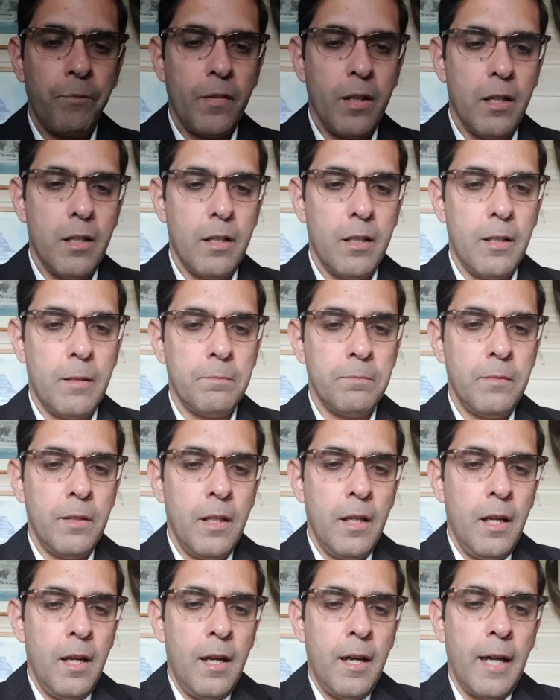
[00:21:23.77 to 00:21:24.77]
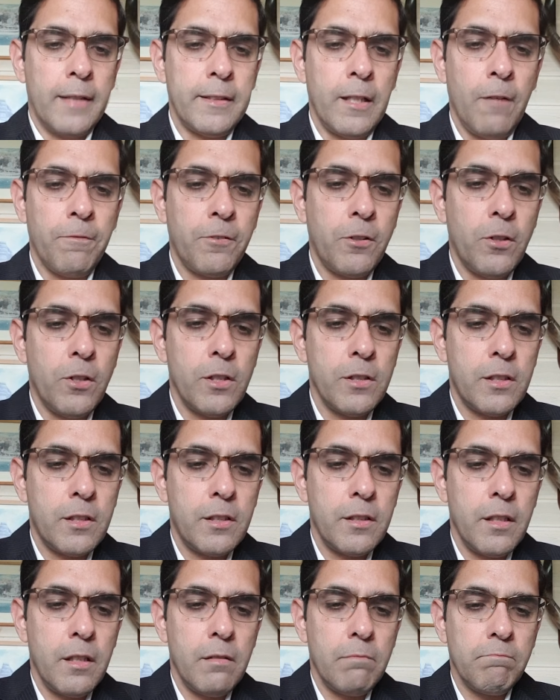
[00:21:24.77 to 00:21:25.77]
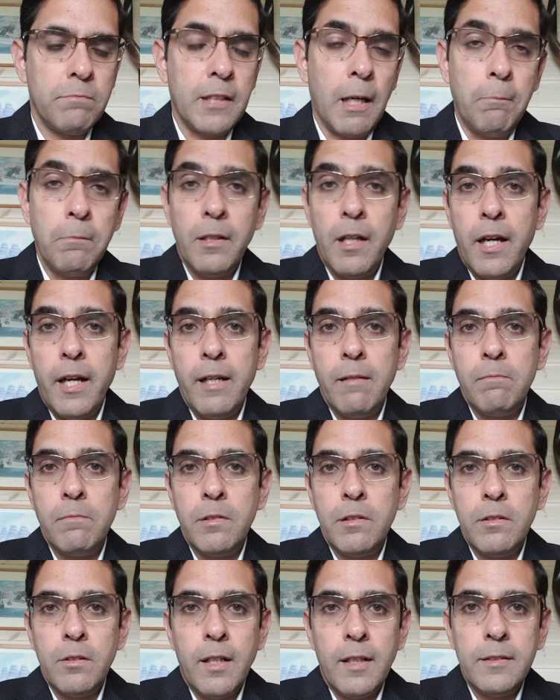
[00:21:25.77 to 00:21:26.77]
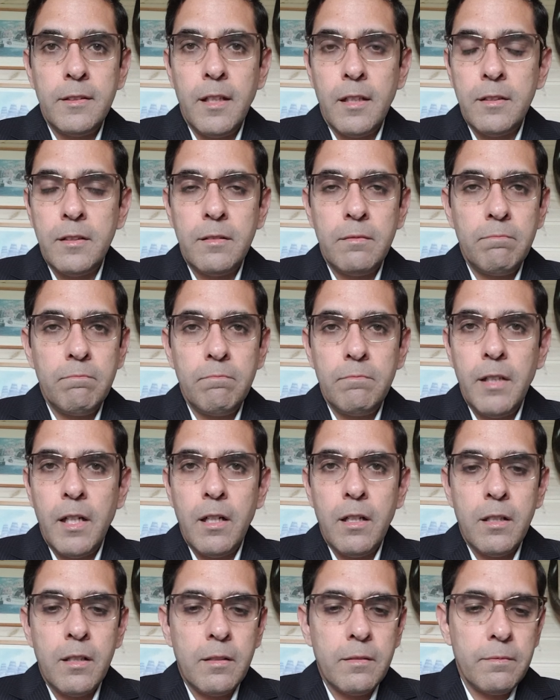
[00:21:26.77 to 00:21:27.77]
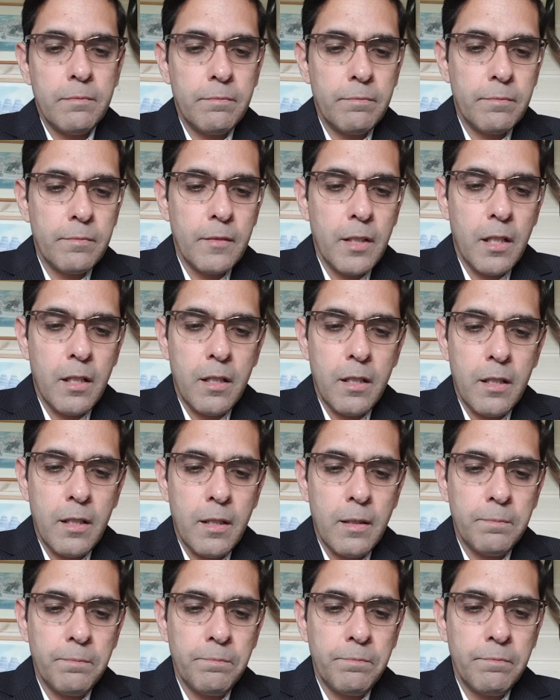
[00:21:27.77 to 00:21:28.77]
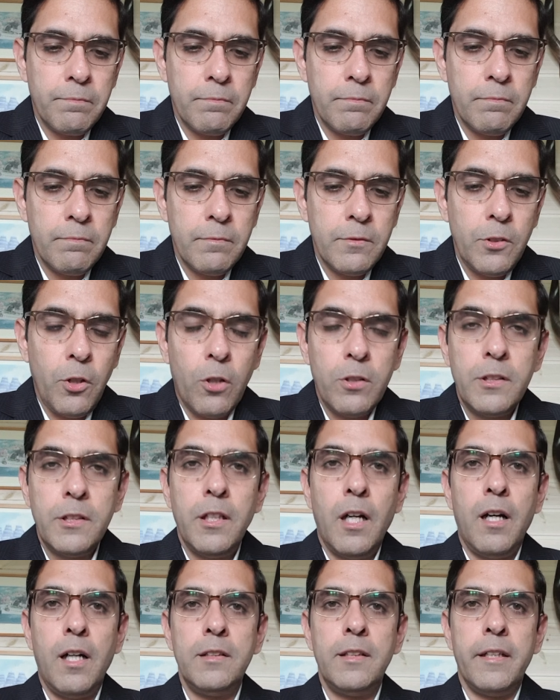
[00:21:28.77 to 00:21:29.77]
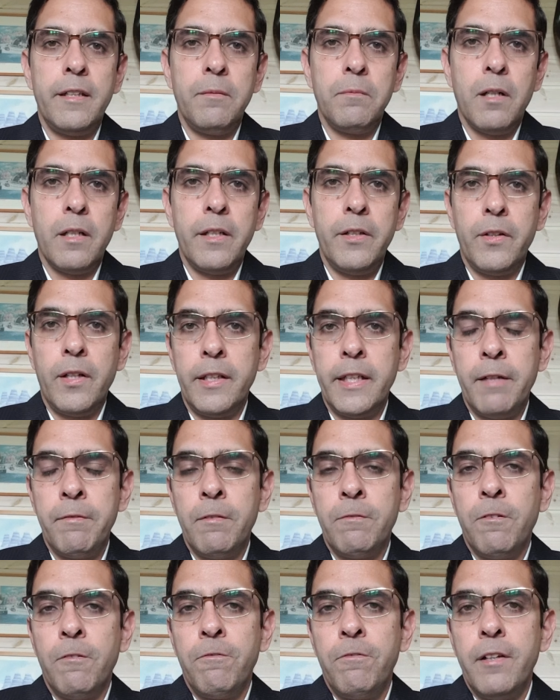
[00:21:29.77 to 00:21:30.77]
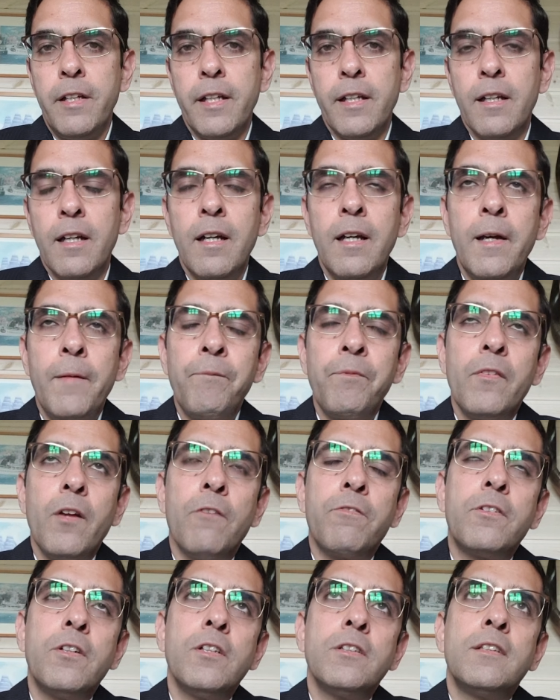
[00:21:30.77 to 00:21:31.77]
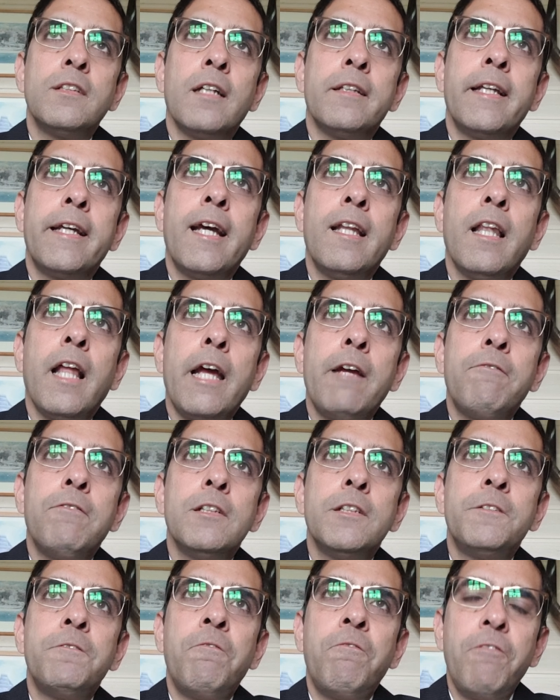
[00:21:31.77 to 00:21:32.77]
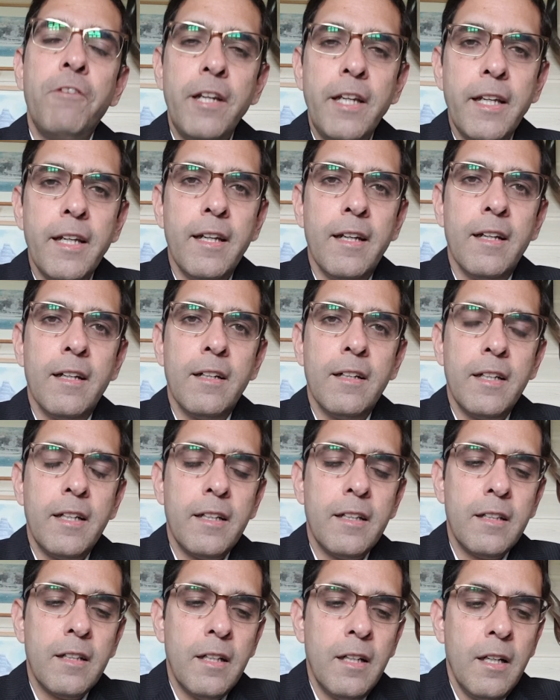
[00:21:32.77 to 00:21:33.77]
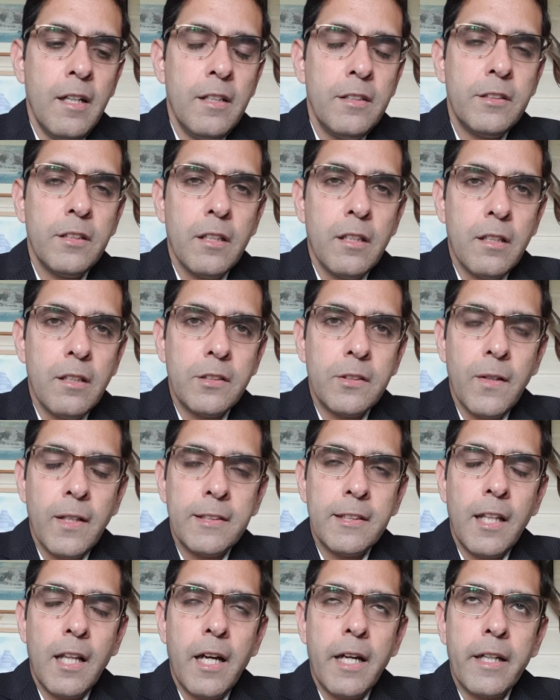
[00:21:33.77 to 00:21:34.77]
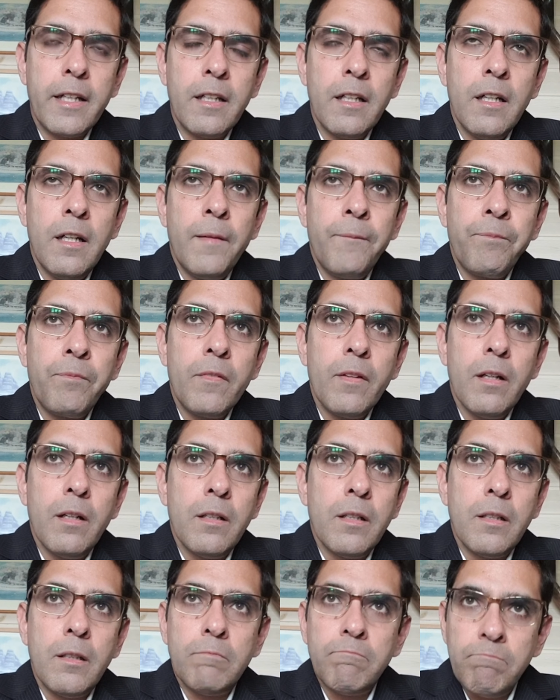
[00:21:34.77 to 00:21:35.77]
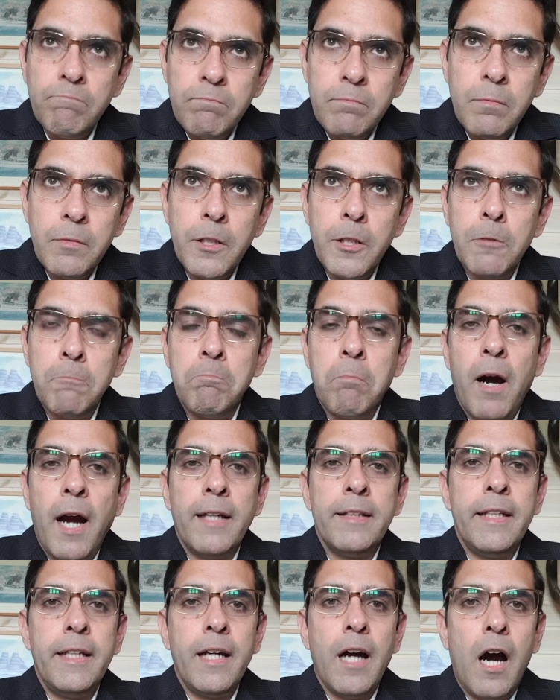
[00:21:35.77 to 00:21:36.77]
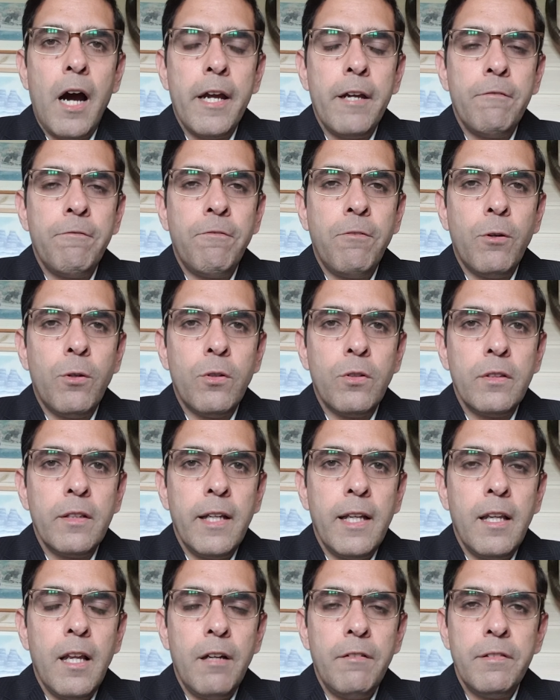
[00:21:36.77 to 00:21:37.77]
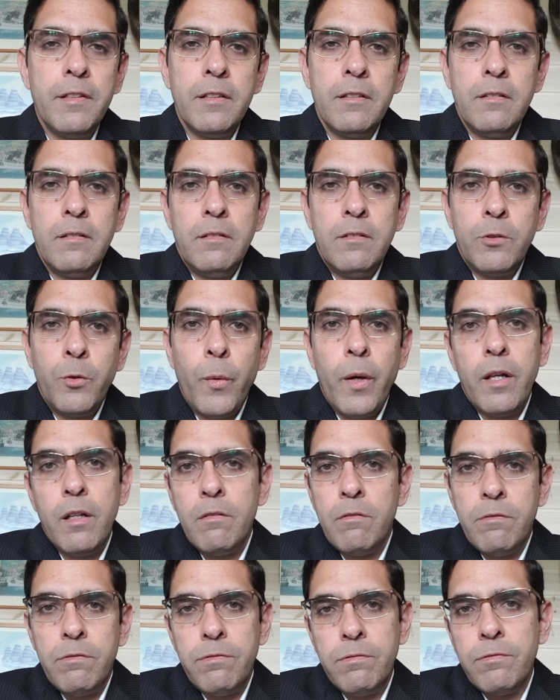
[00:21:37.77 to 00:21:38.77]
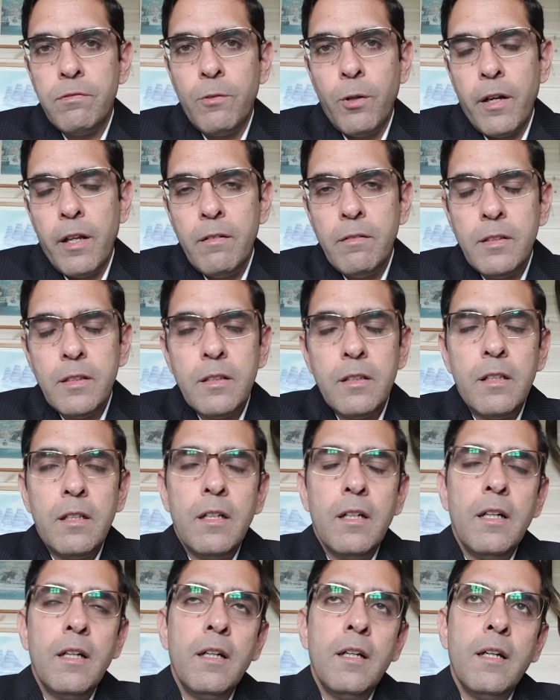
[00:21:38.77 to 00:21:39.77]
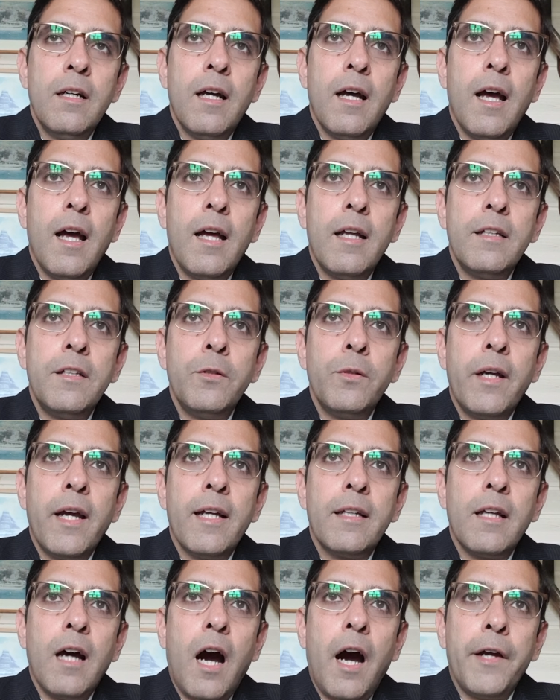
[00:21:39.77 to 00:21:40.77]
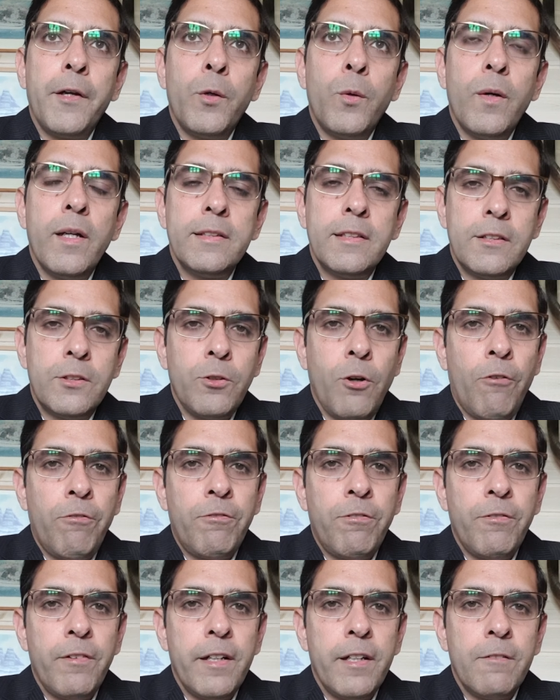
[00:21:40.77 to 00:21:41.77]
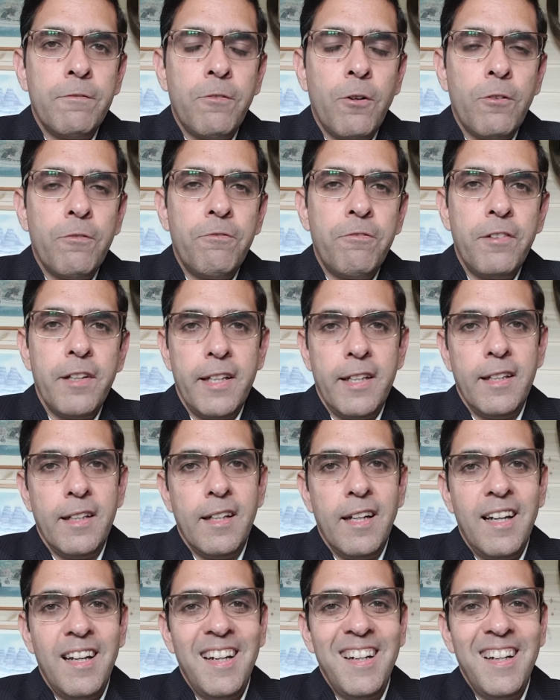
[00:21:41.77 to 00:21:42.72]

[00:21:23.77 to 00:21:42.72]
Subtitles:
And then of course, sometimes you can just, not charge any money. You can give it for free. Of course, nothing in life is free. Yeah. So it's like, buy the iPhone 11, 12, whatever, and you get iOS software for free.